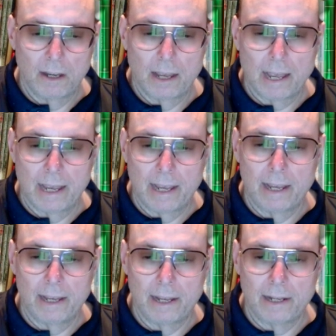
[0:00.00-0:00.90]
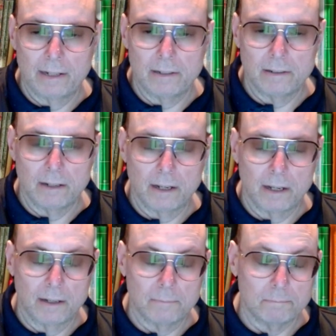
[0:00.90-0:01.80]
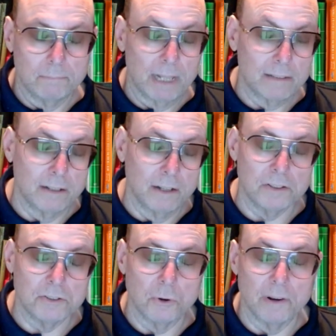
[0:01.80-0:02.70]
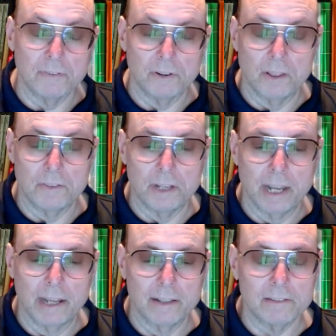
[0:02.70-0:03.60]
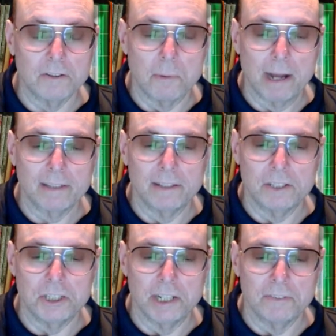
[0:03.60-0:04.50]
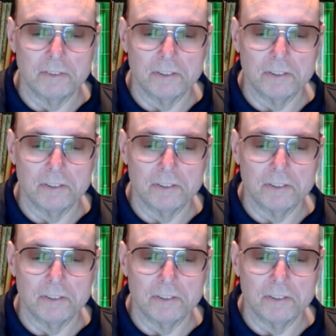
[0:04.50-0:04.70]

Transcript: And that's another story for another day. Let's go back to the Chiefs.